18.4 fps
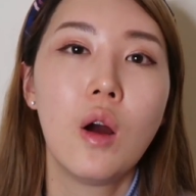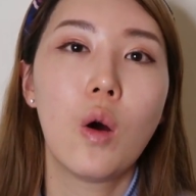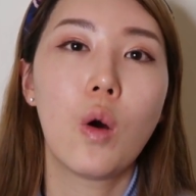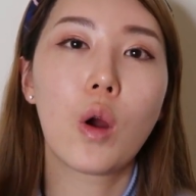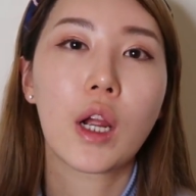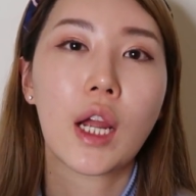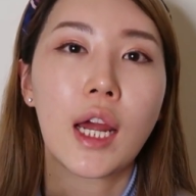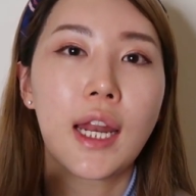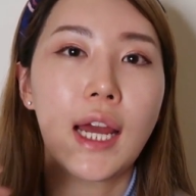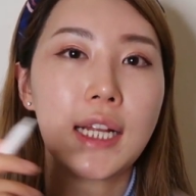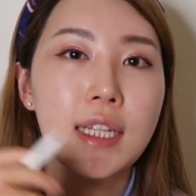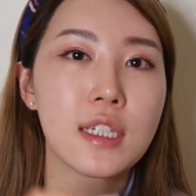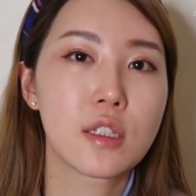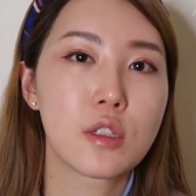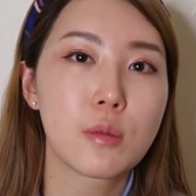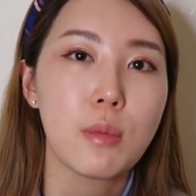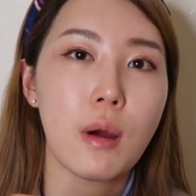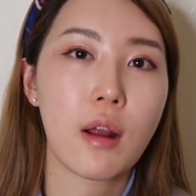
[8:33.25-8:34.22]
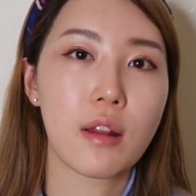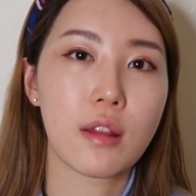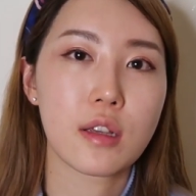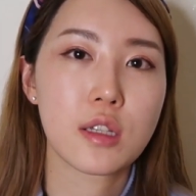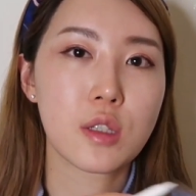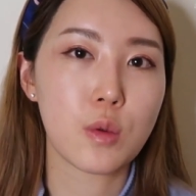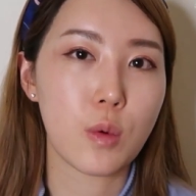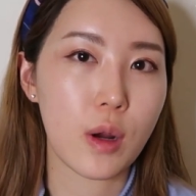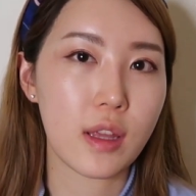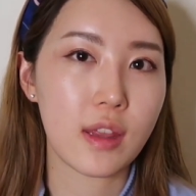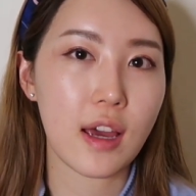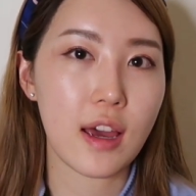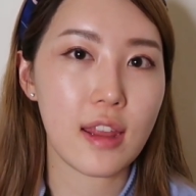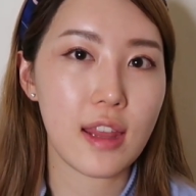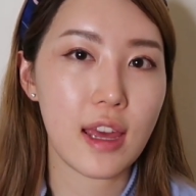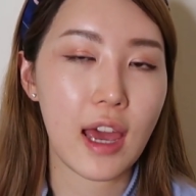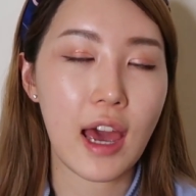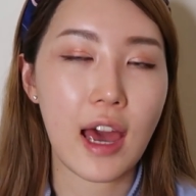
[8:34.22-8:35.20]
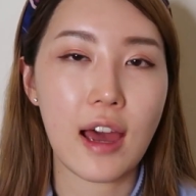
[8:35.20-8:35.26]
or connected to part of the story
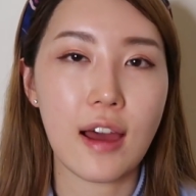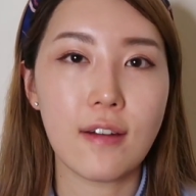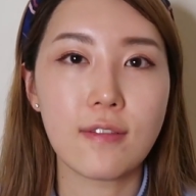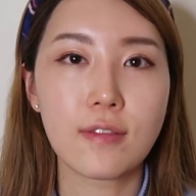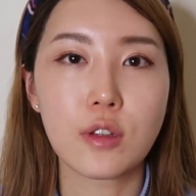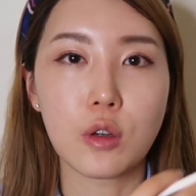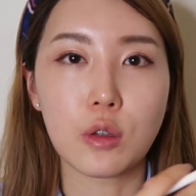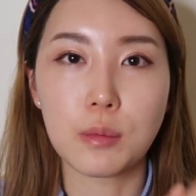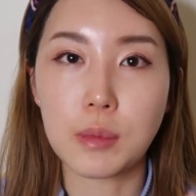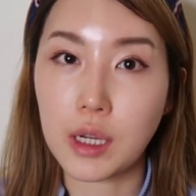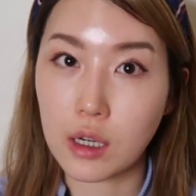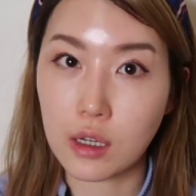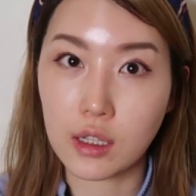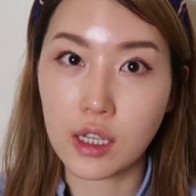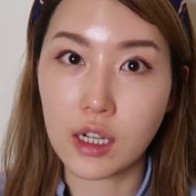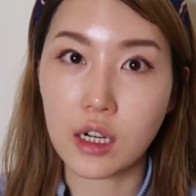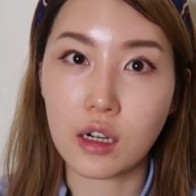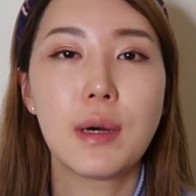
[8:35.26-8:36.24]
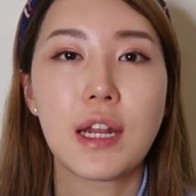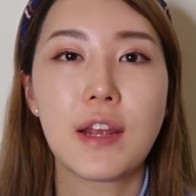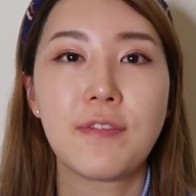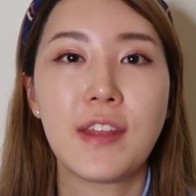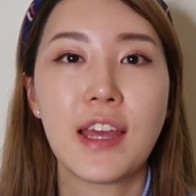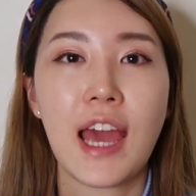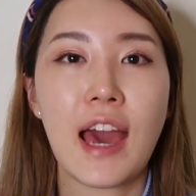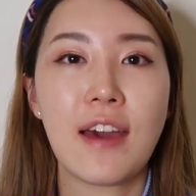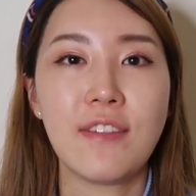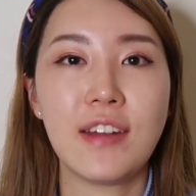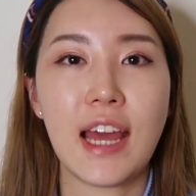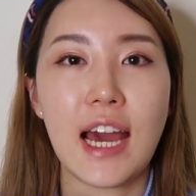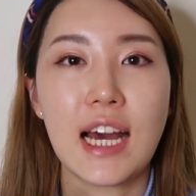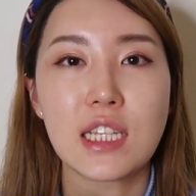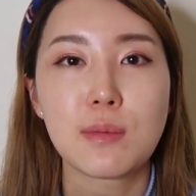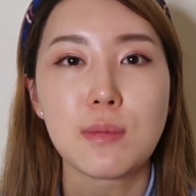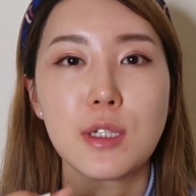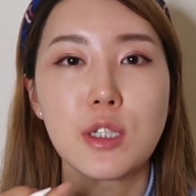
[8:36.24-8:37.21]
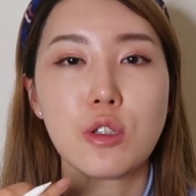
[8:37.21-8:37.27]
that they have told me earlier. But if they haven't
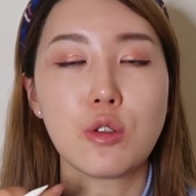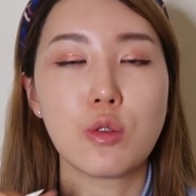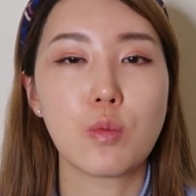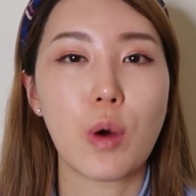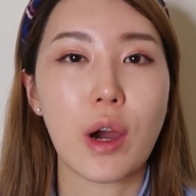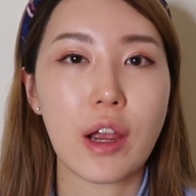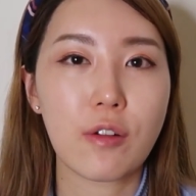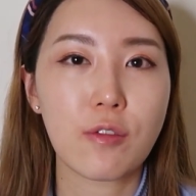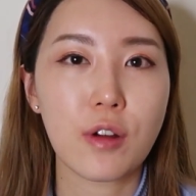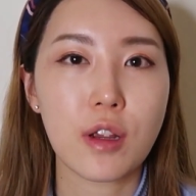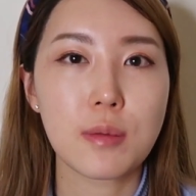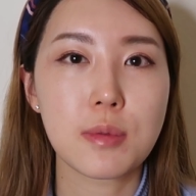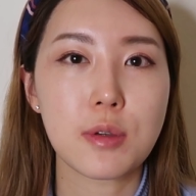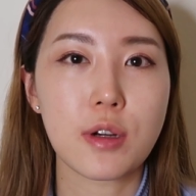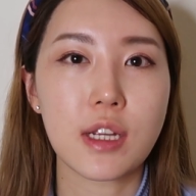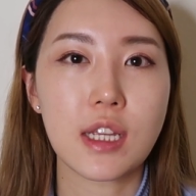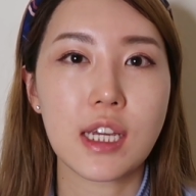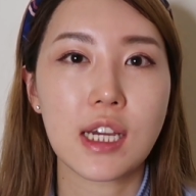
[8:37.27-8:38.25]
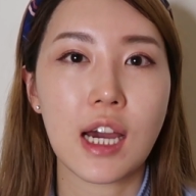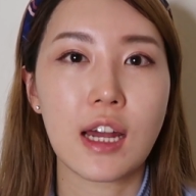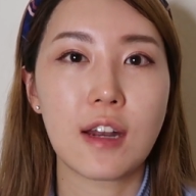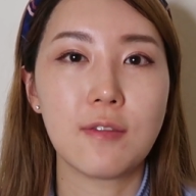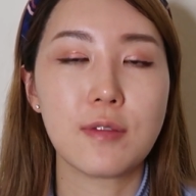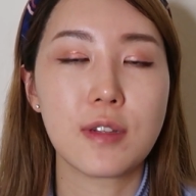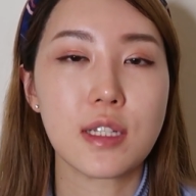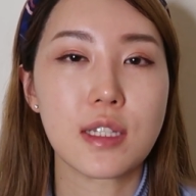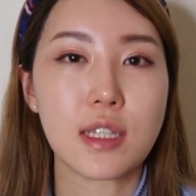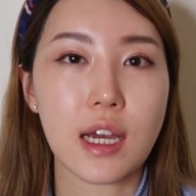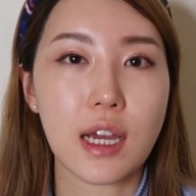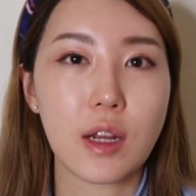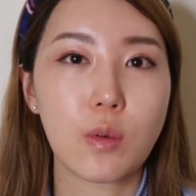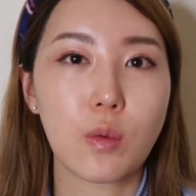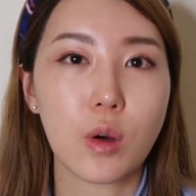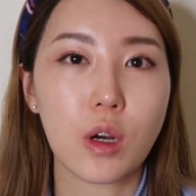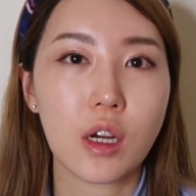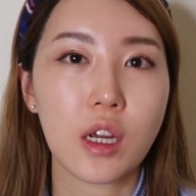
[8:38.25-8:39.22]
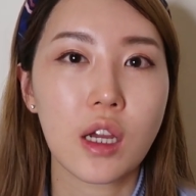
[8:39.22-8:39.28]
asked me to do wireframes or any kind of
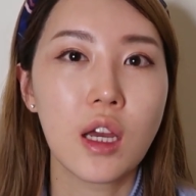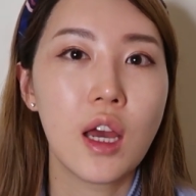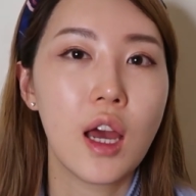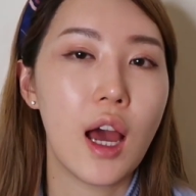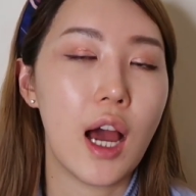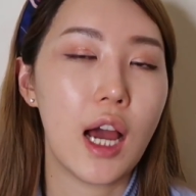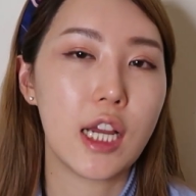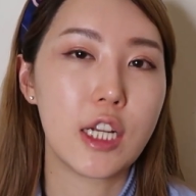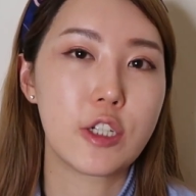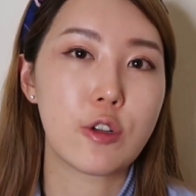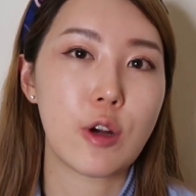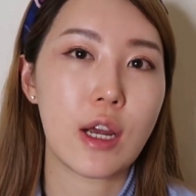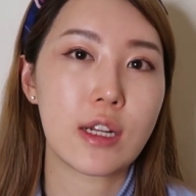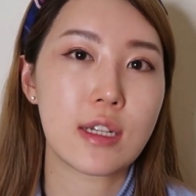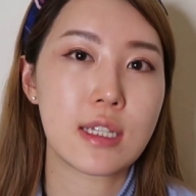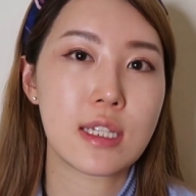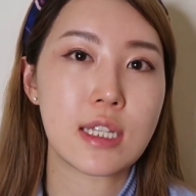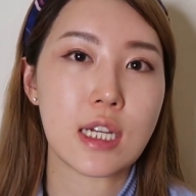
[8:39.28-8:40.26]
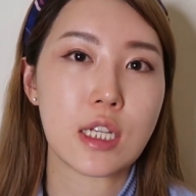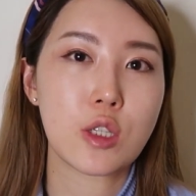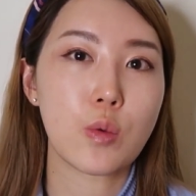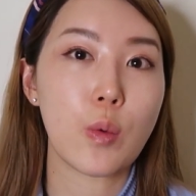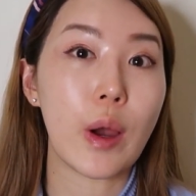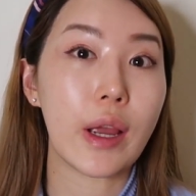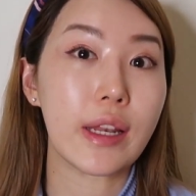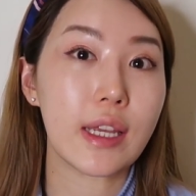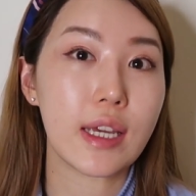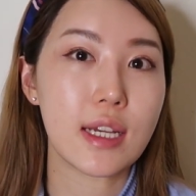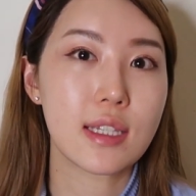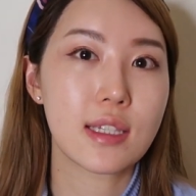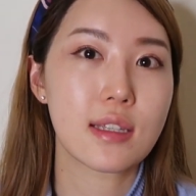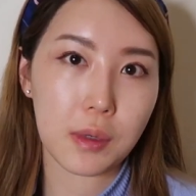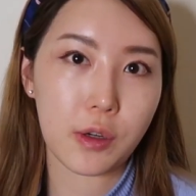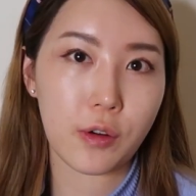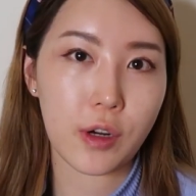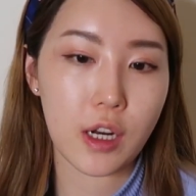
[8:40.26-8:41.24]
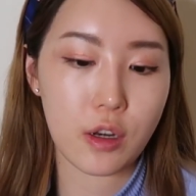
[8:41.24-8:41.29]
design work, I try to stick to ideas.
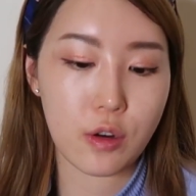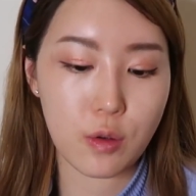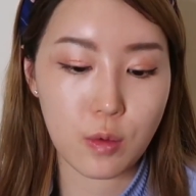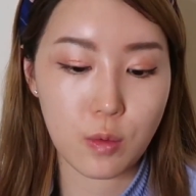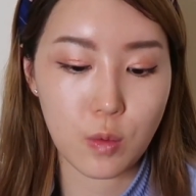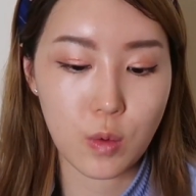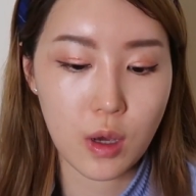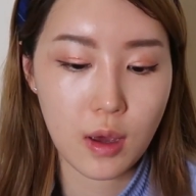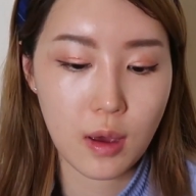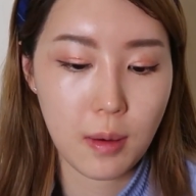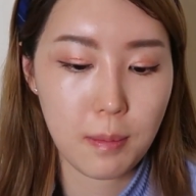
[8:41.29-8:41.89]
I'm gonna create a new